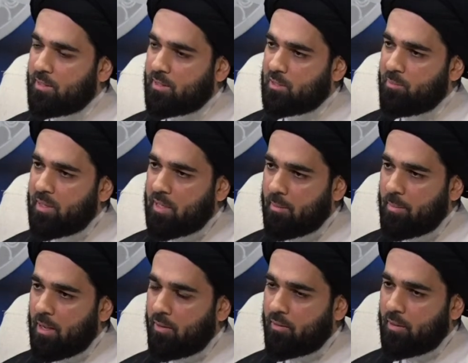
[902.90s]
that speak
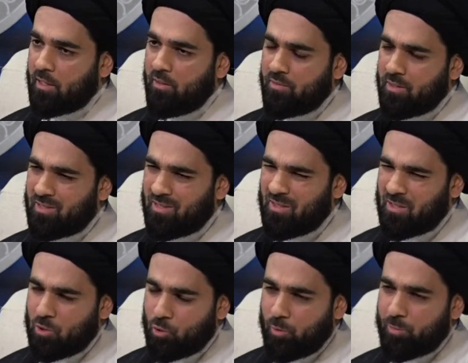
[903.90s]
about, that gives us a
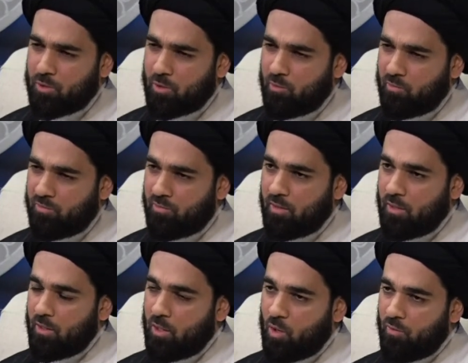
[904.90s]
description of,
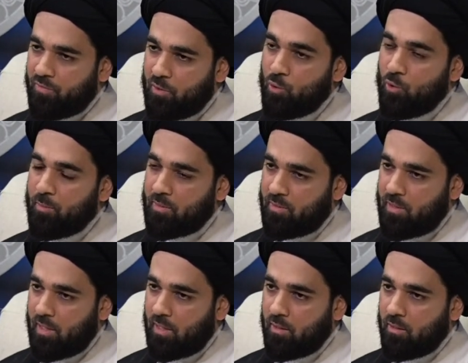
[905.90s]
of
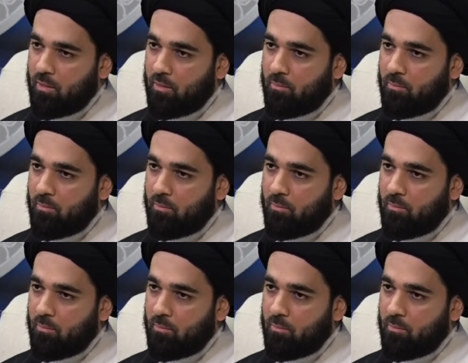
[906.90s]
doomsday.